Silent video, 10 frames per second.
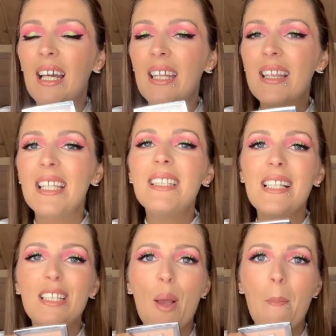this
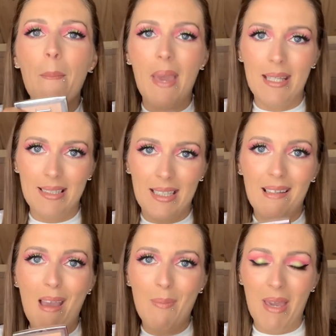is amazing,
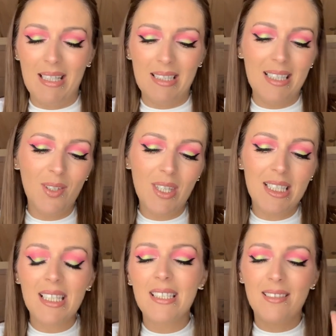amazing. So
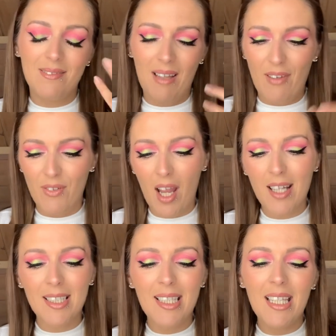this is, I
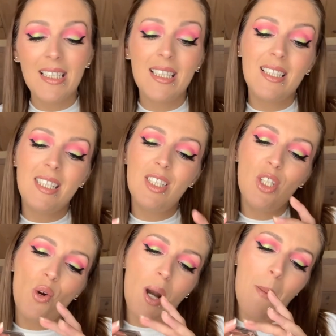forgot to say, this is the
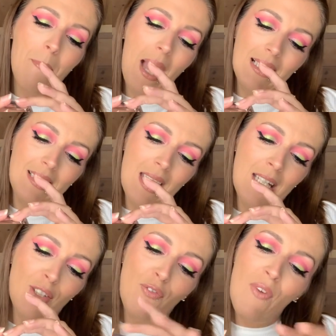Dior
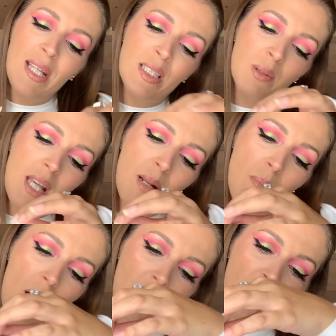Backstage Face and
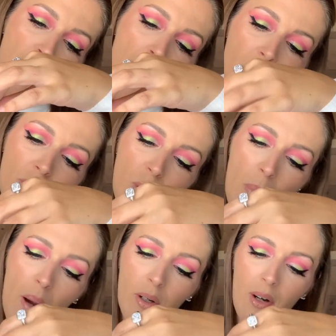Body Powder No
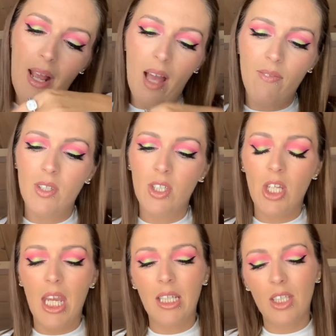Powder. I have the
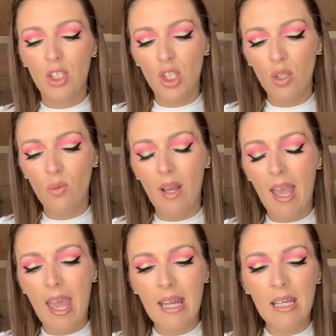shade
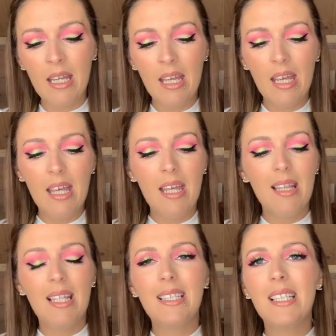2N.
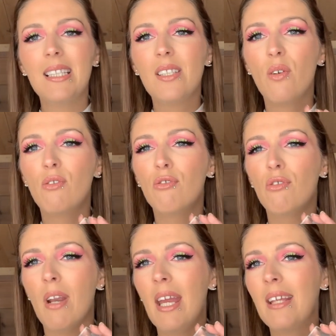This is so
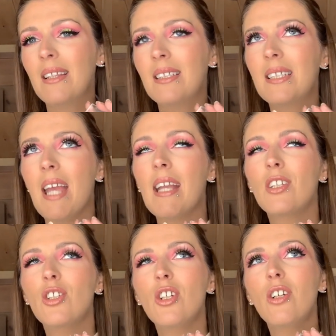great. The
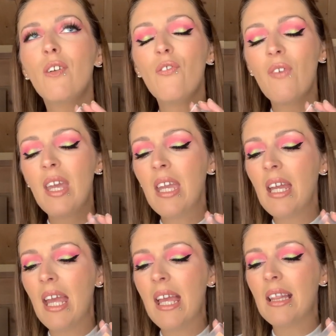texture of it
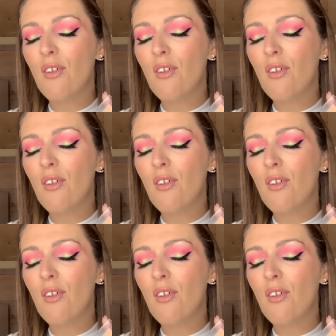and the